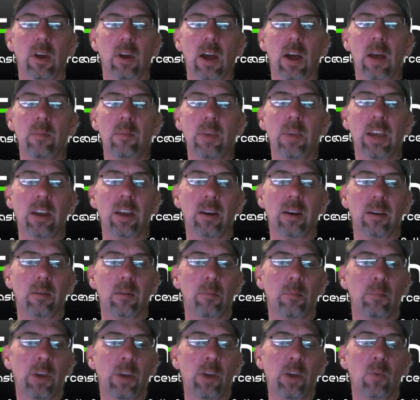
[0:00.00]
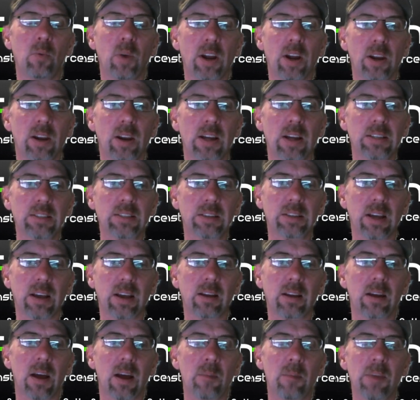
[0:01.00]
I mean, be realistic.
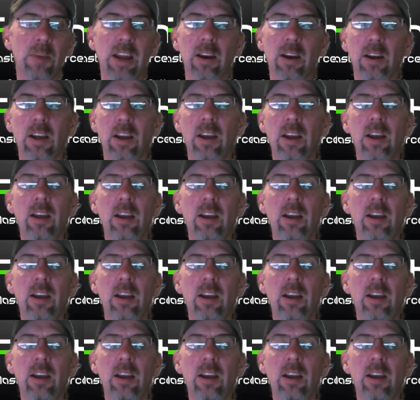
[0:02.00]
I mean,